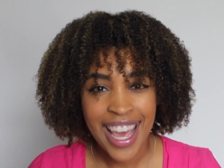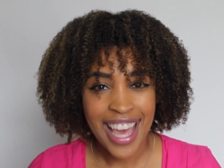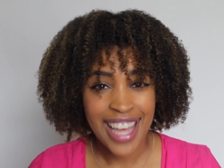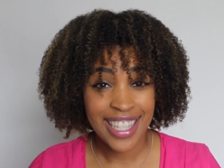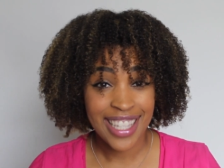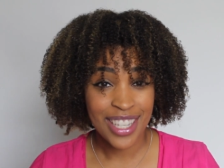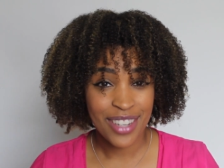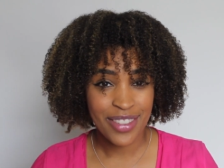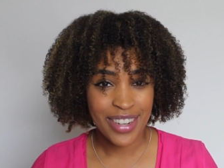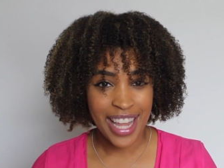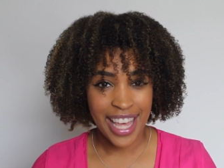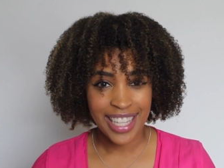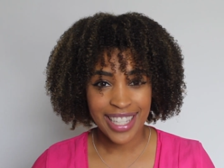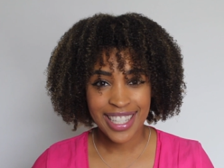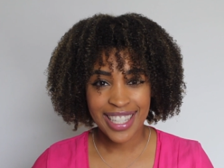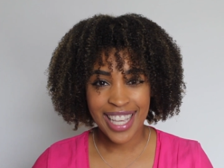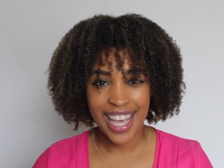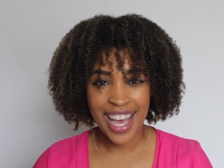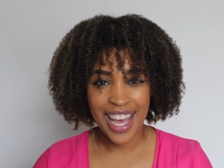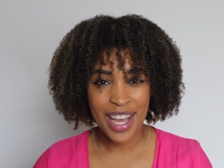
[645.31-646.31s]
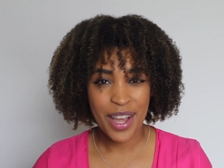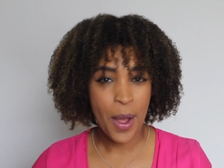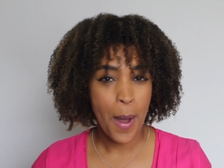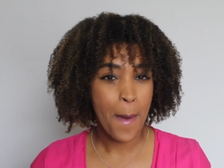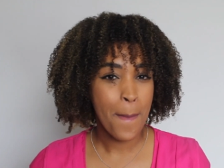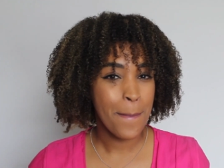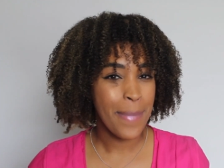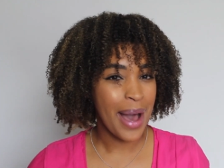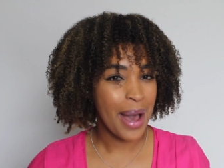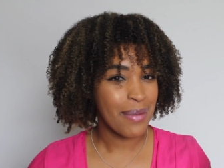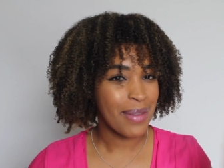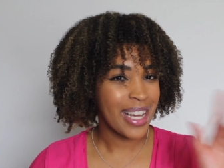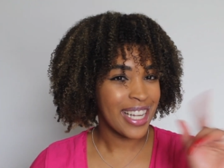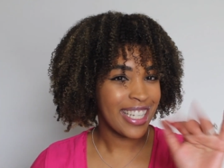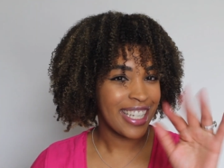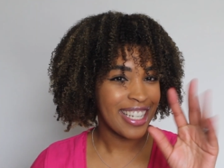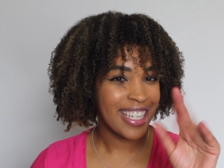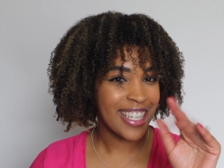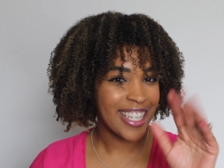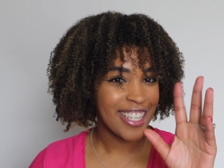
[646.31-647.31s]
Until next time, bye my
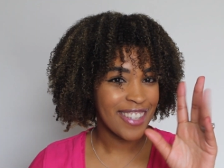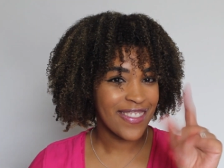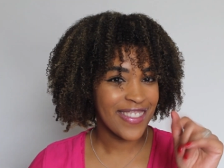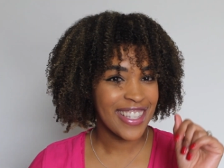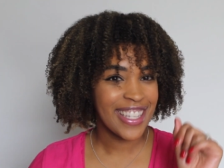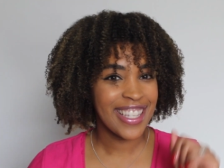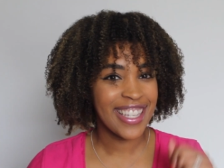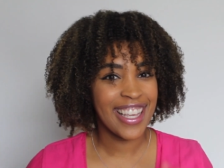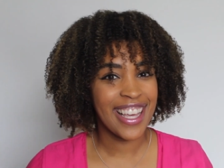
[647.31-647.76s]
gems.